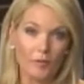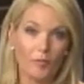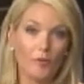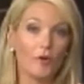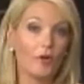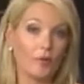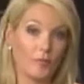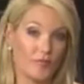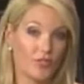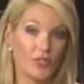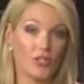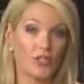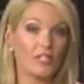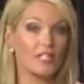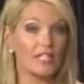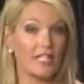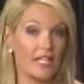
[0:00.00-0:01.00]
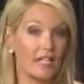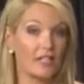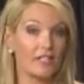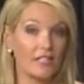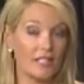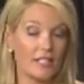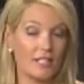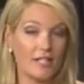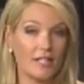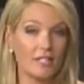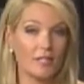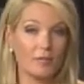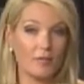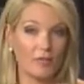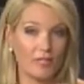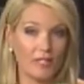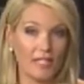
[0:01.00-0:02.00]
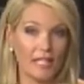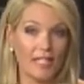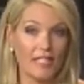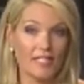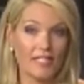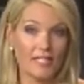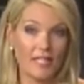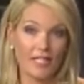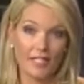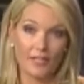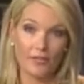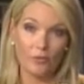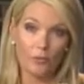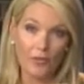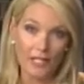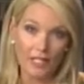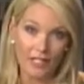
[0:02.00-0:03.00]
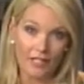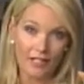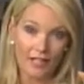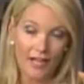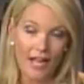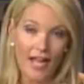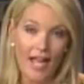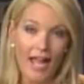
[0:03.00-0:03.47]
The program started at LDS Hospital in 1993,